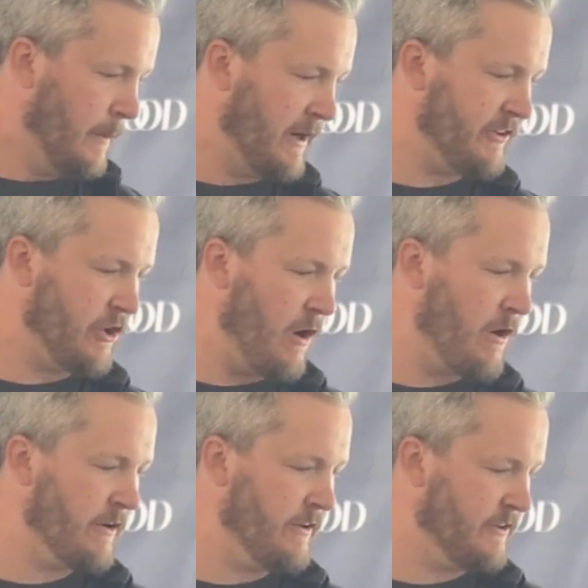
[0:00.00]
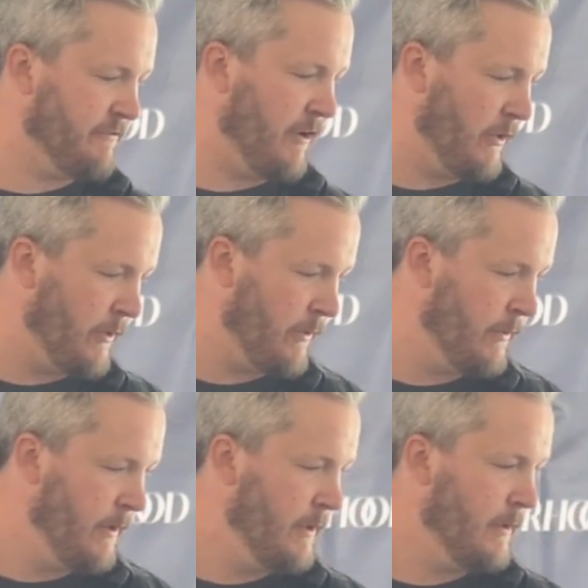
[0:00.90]
but it's hard to
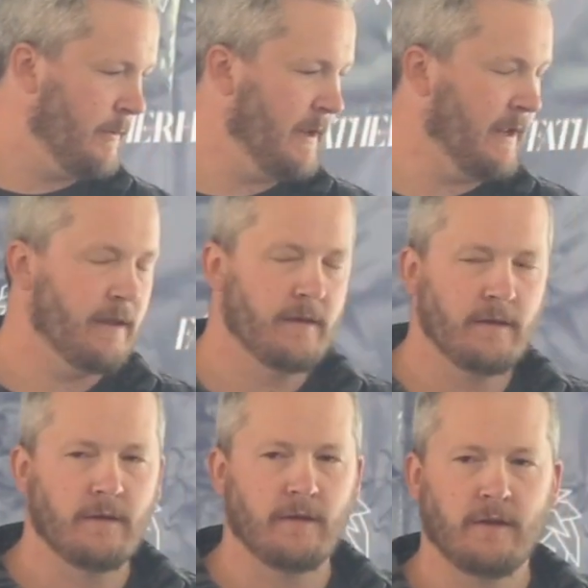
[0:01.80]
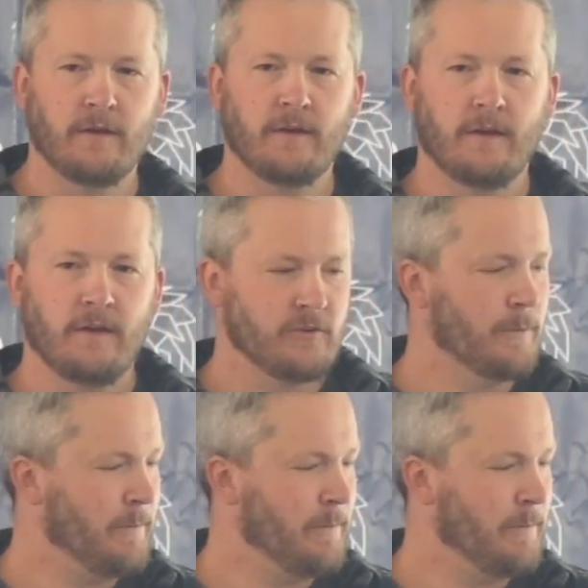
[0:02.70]
follow me. So